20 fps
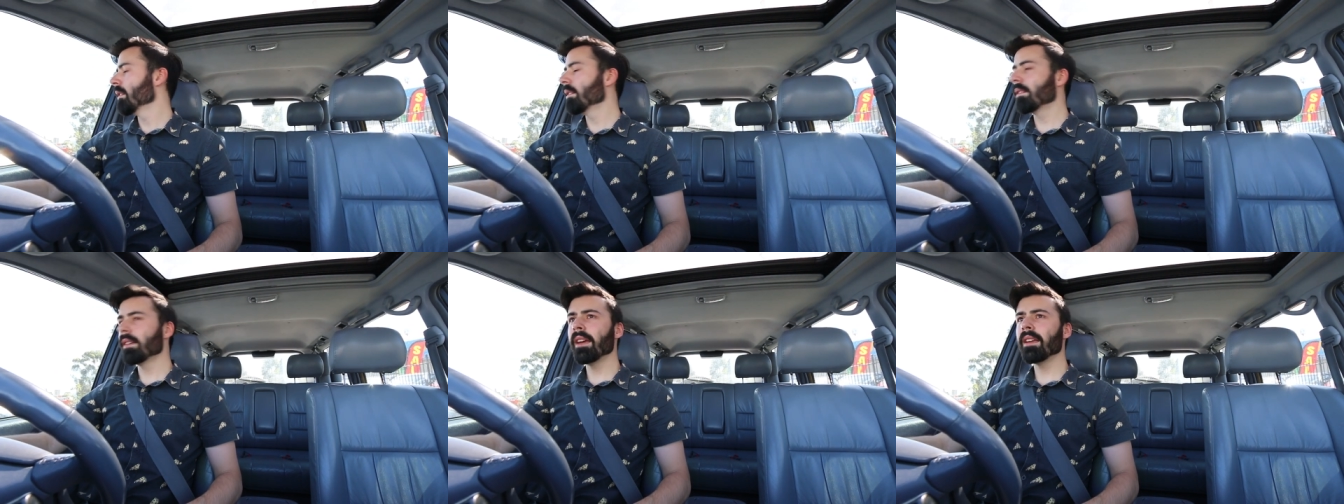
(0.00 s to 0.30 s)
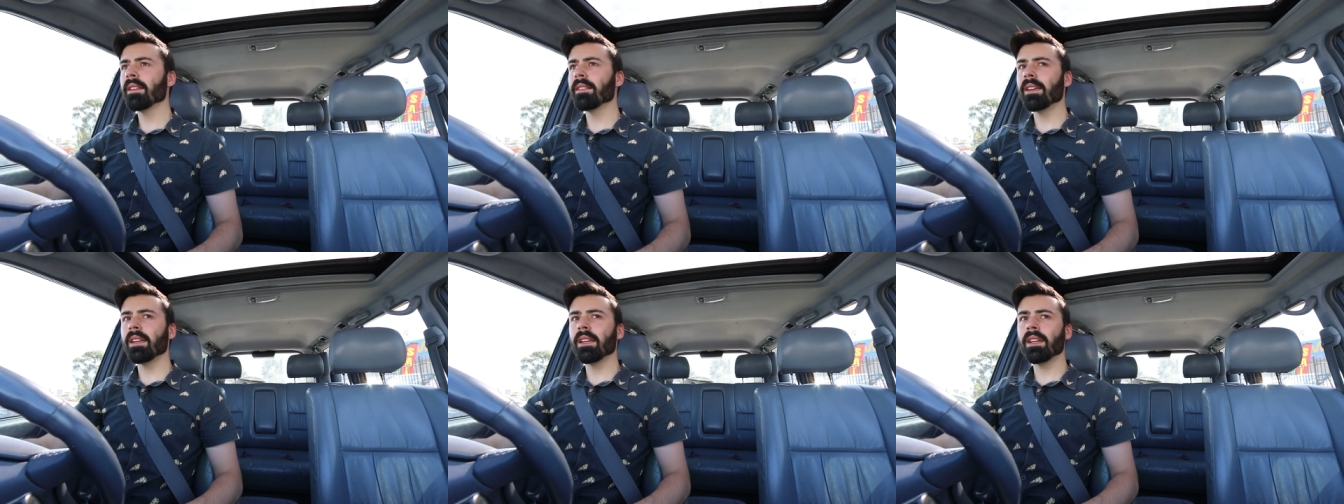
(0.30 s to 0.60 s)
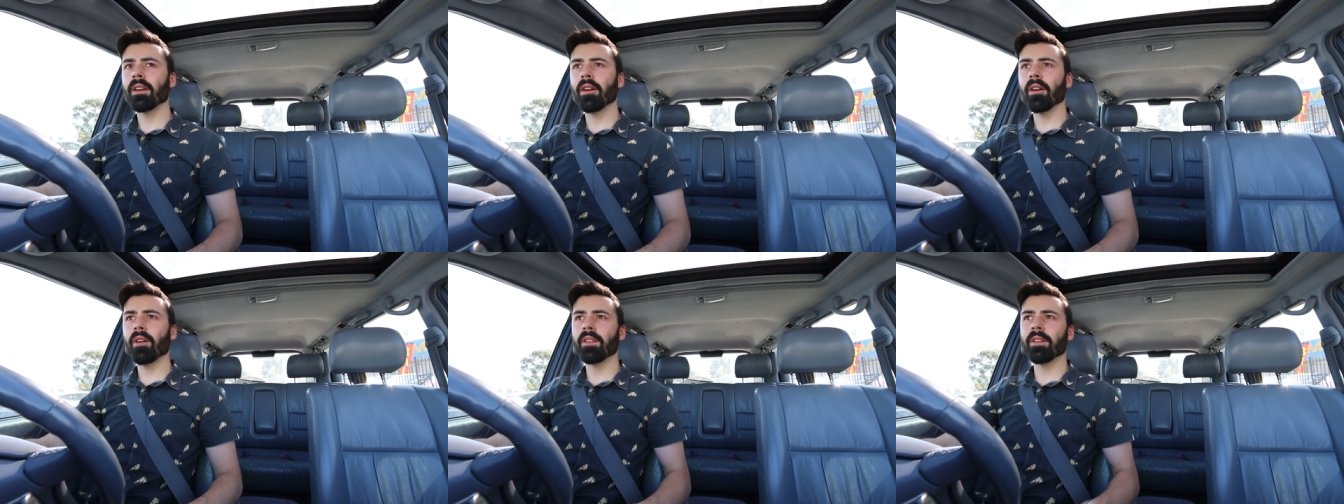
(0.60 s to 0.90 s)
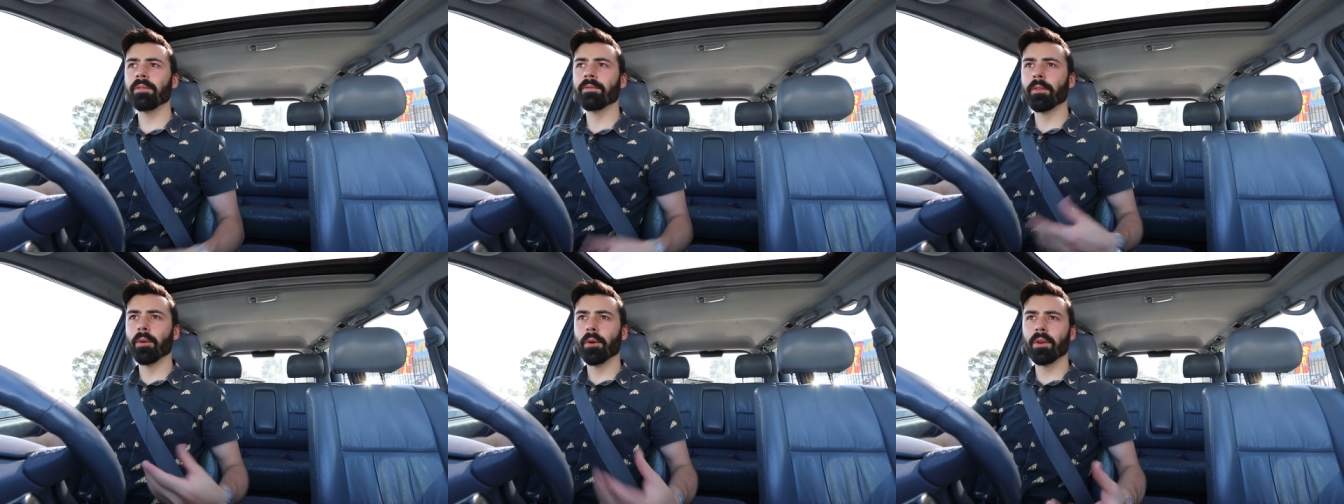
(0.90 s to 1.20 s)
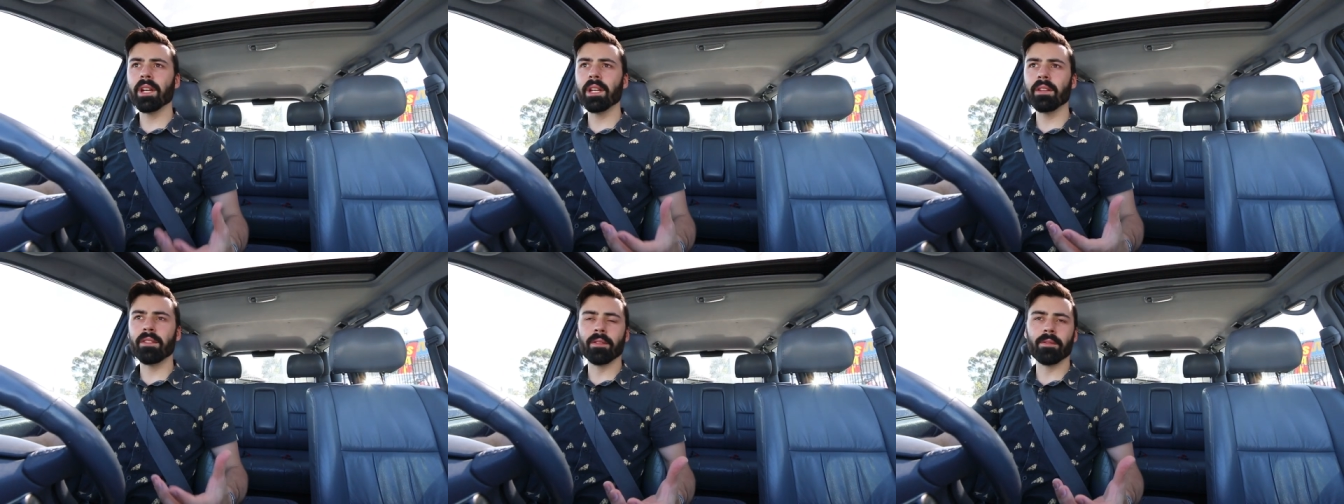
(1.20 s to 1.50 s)
Take the early
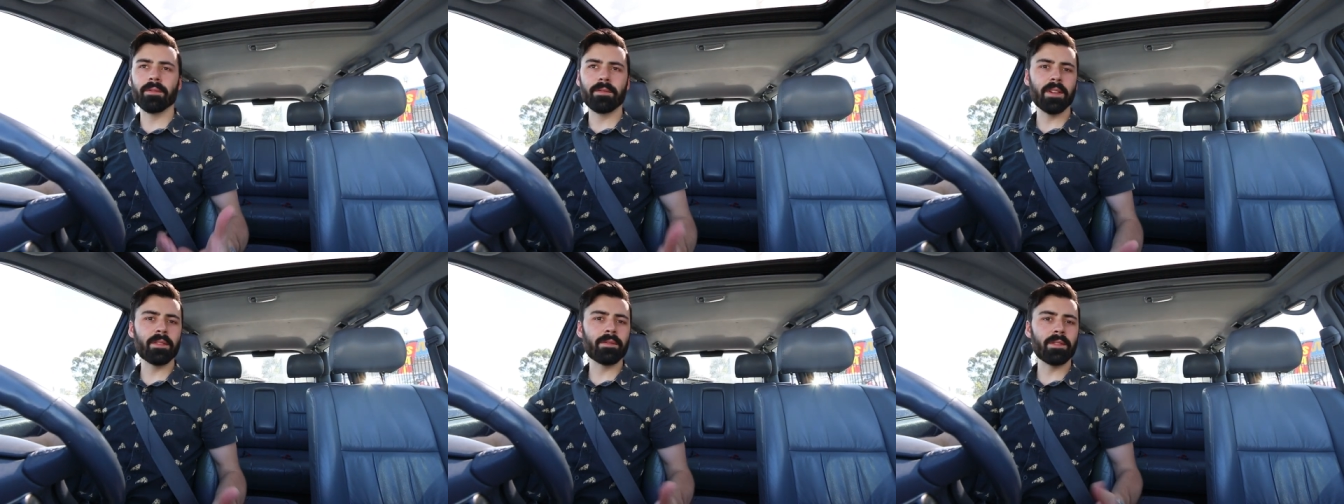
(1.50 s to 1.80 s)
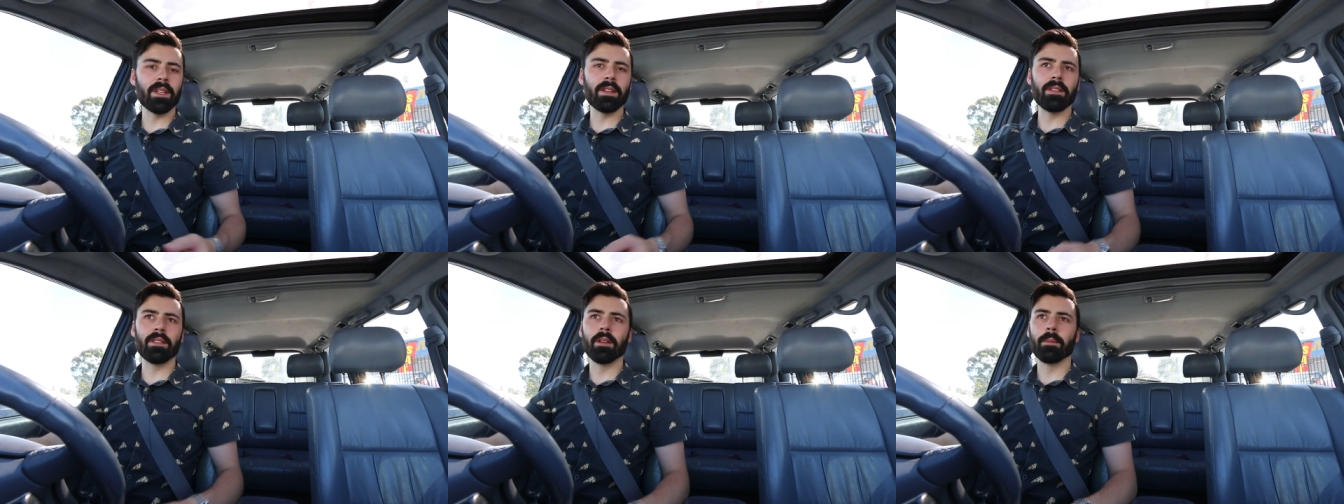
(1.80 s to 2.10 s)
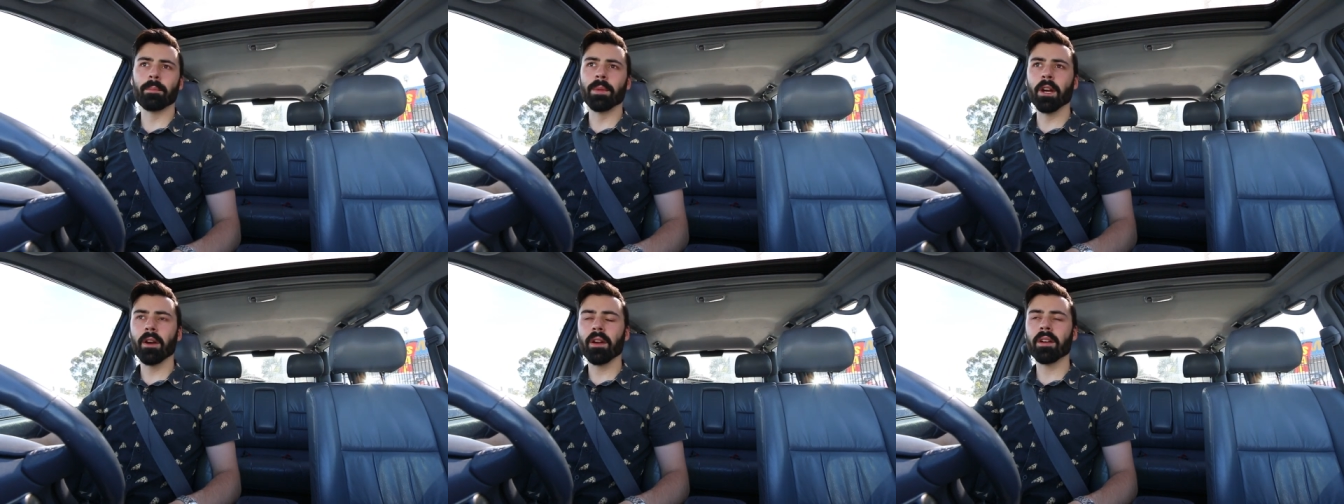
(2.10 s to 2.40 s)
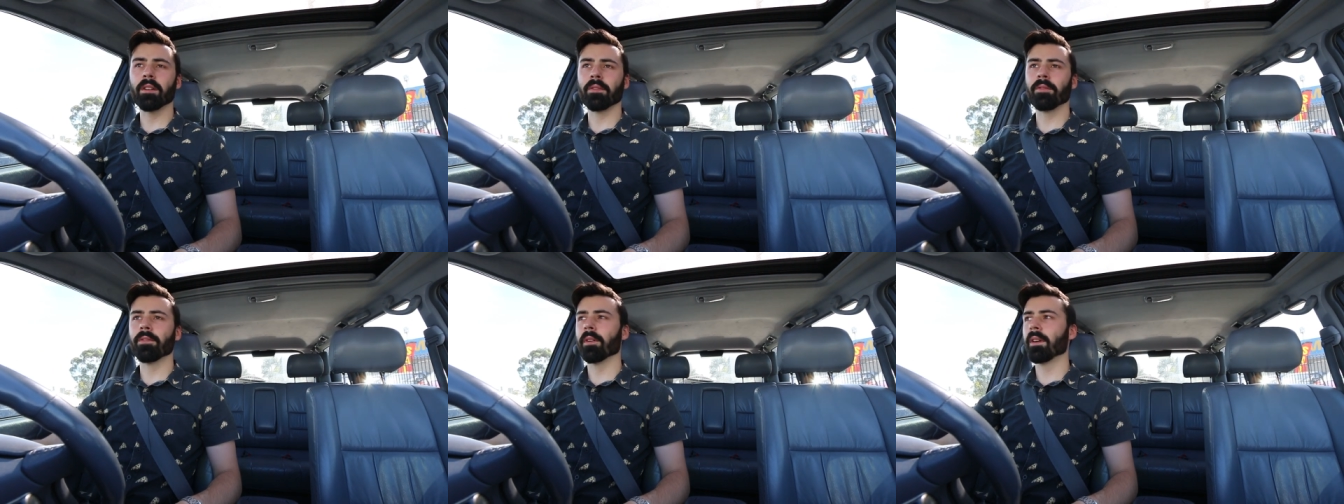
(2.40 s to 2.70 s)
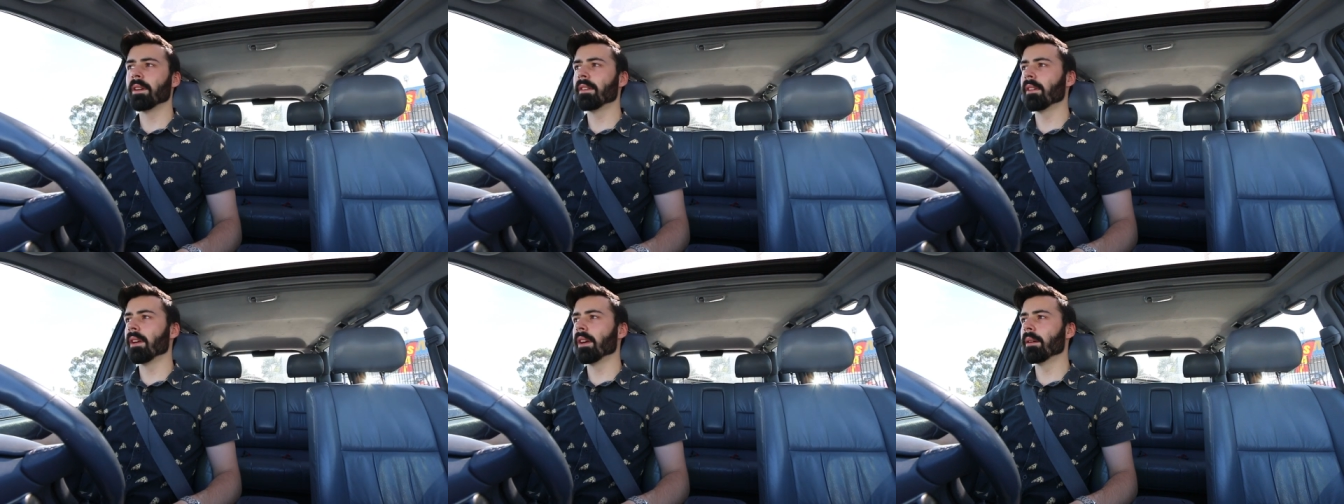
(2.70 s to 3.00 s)
40s and 50s in America, for
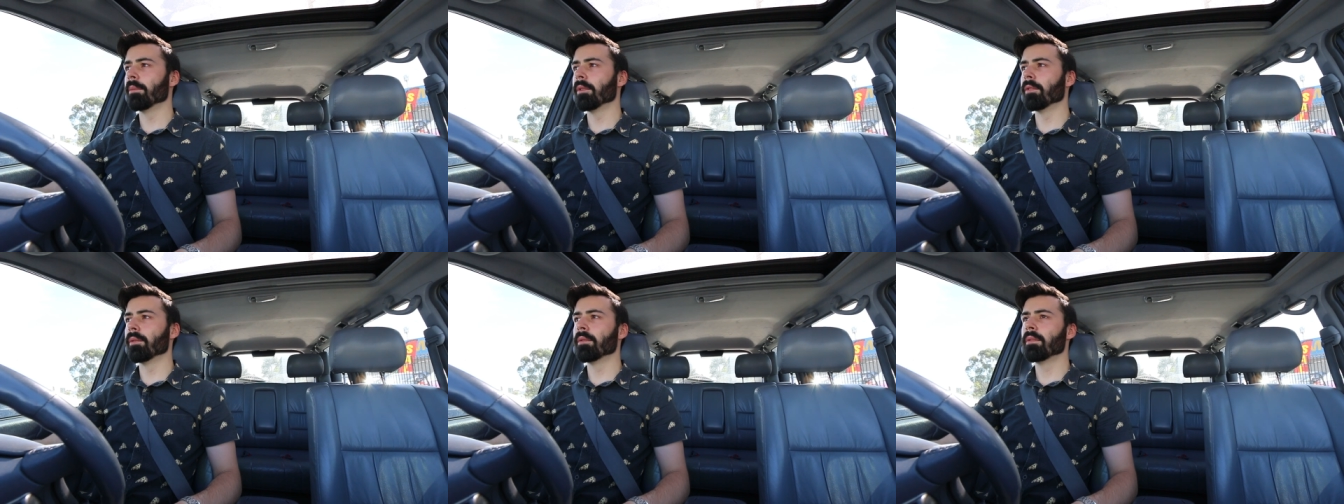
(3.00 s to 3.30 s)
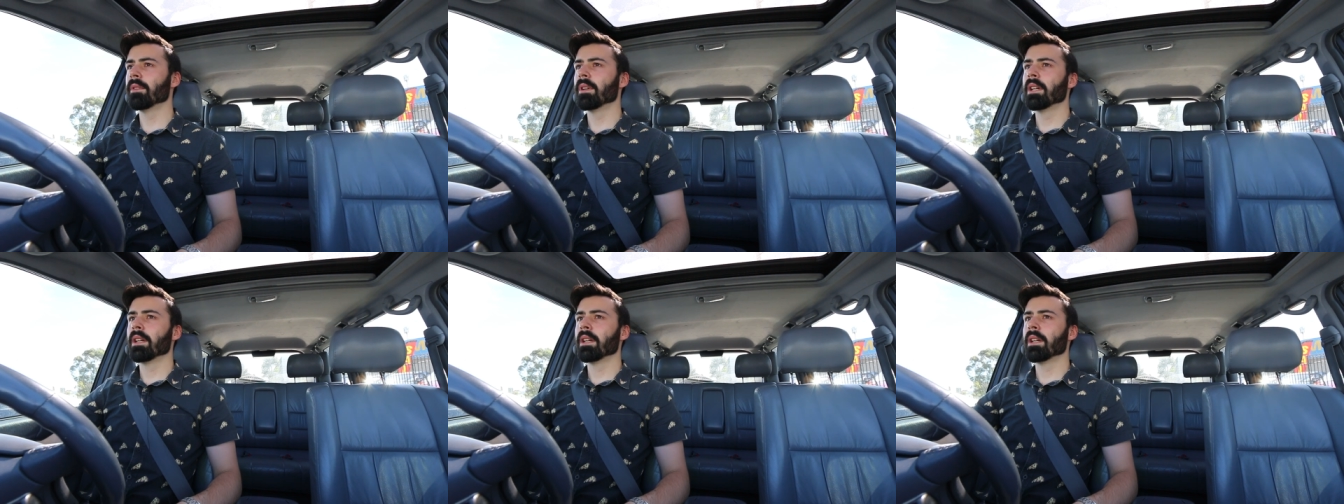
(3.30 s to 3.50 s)
example.